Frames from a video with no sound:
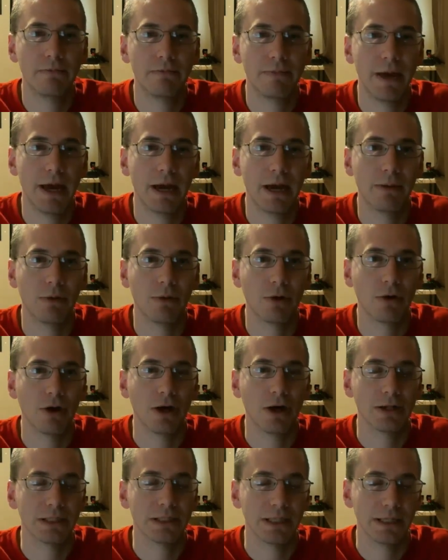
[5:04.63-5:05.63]
Animal
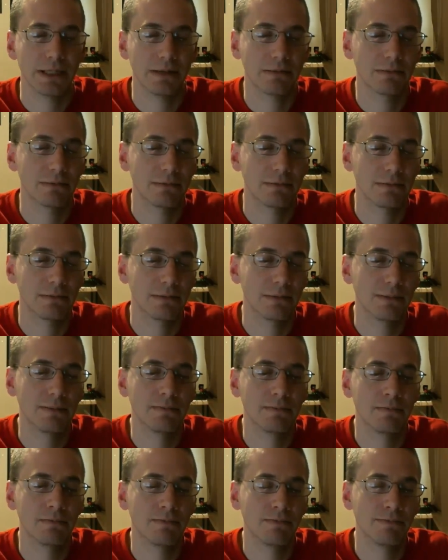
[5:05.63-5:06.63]
Crossing.
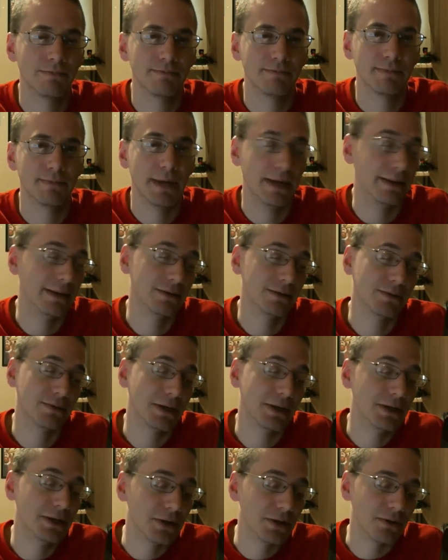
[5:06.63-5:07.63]
And that's what I
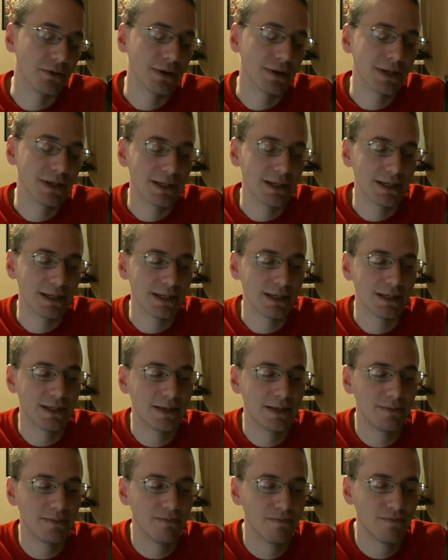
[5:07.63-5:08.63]
do.
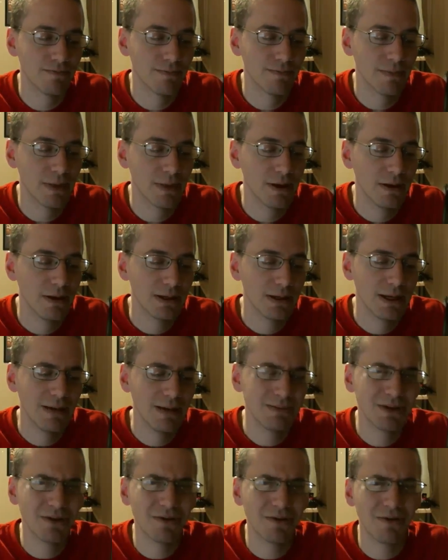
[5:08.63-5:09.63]

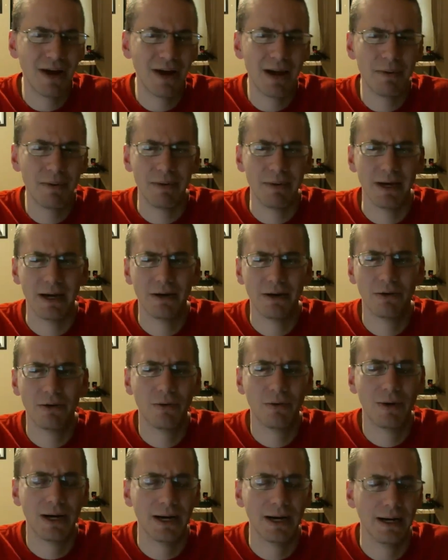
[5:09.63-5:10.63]
Games aren't grabbing me. I don't know
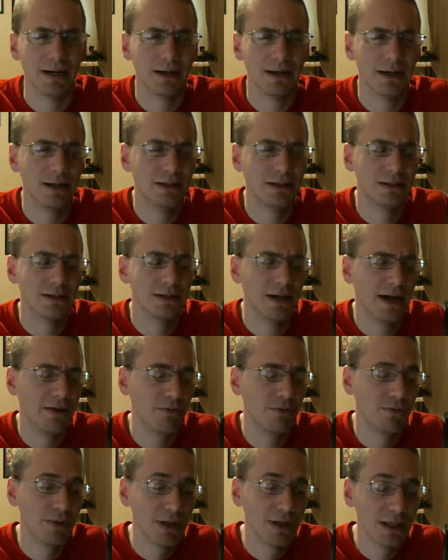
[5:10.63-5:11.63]
why. I
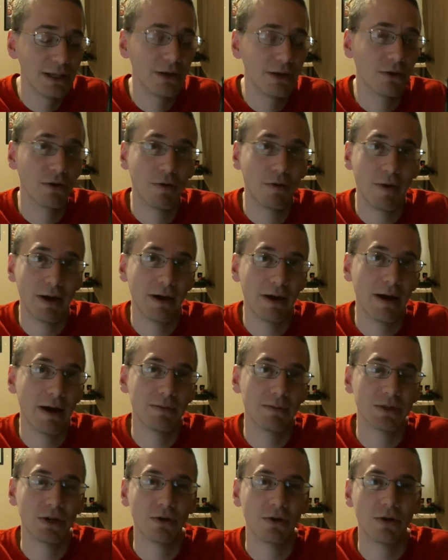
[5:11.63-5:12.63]
really don't know why
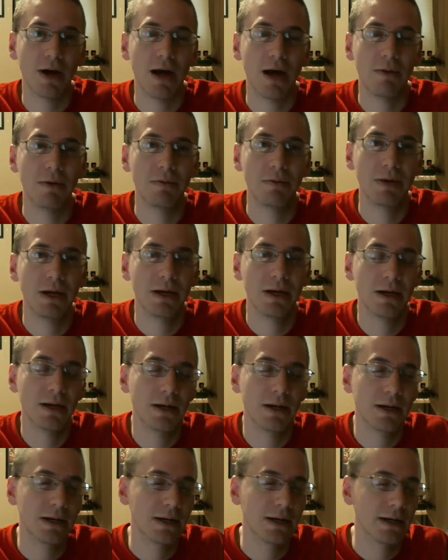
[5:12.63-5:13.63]
games aren't grabbing me.
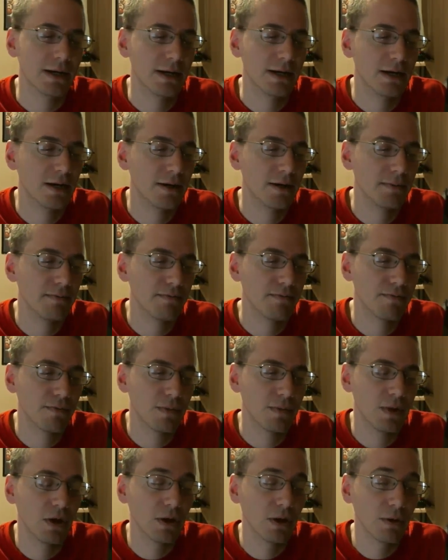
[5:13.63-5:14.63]

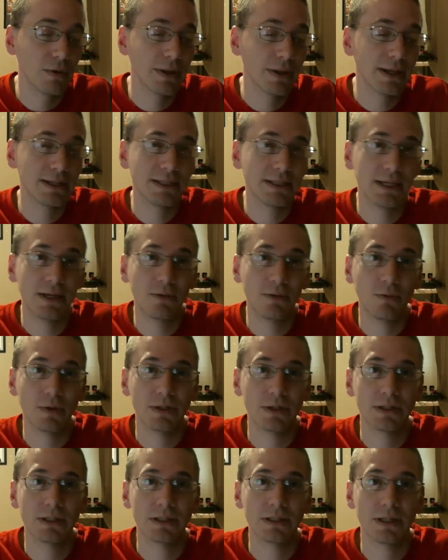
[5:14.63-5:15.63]
The only one that did
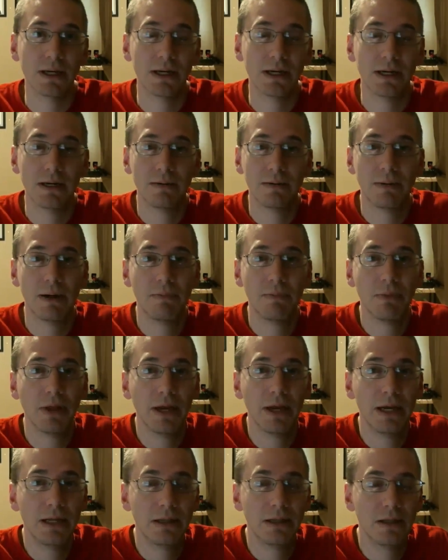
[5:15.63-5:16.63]
was I
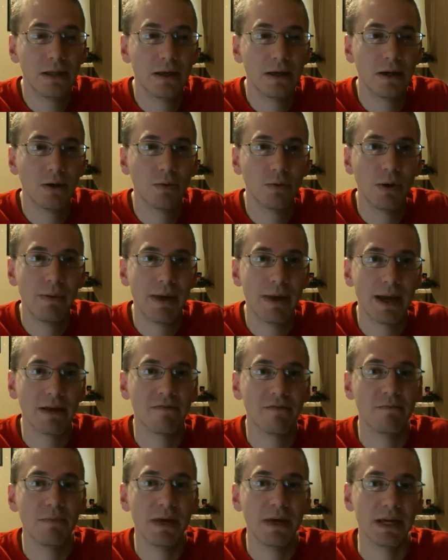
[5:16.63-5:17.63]
played the remake
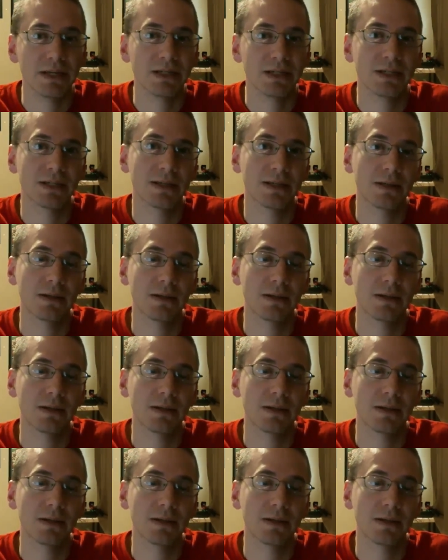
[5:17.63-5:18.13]
of Myst.